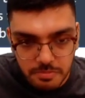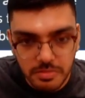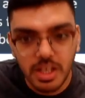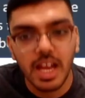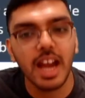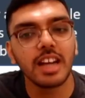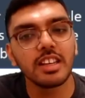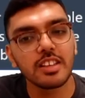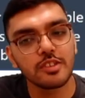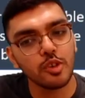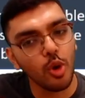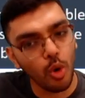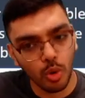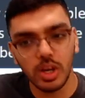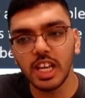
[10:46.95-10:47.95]
And this
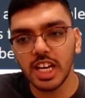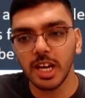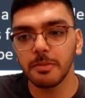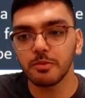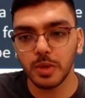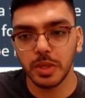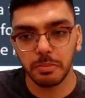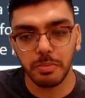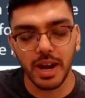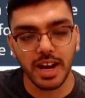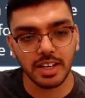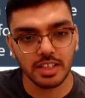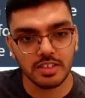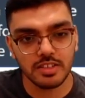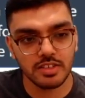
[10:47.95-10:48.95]
only comes with
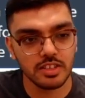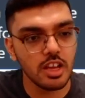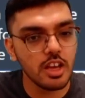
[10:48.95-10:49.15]
practice.